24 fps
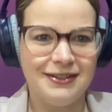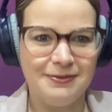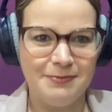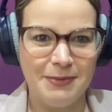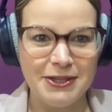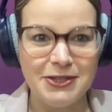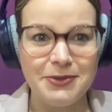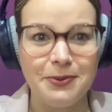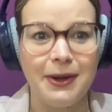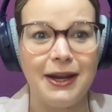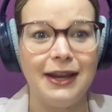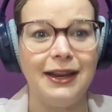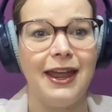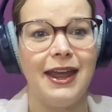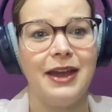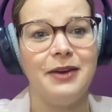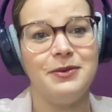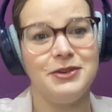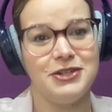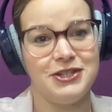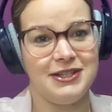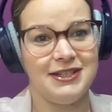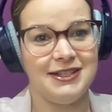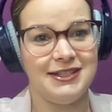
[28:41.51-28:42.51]
between
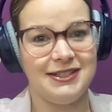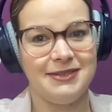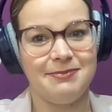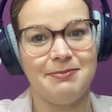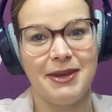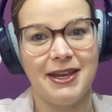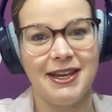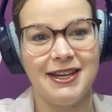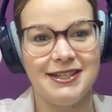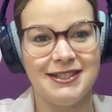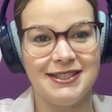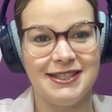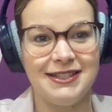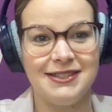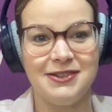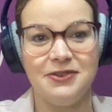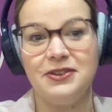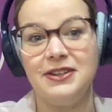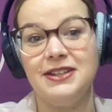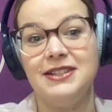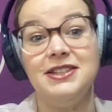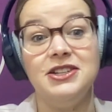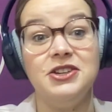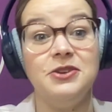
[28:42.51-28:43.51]
languages, because there's all
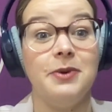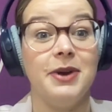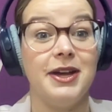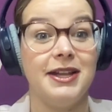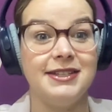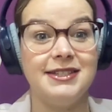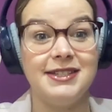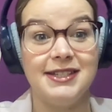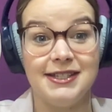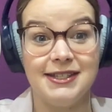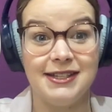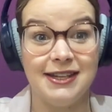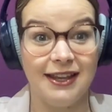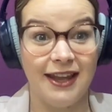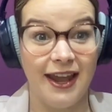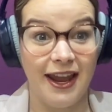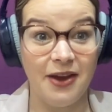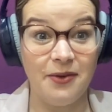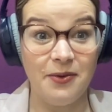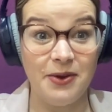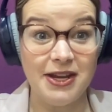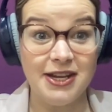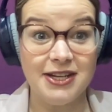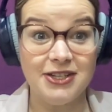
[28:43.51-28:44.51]
these nuances in
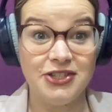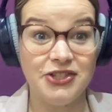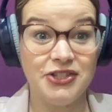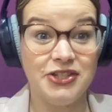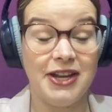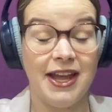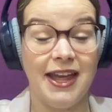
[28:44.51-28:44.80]
language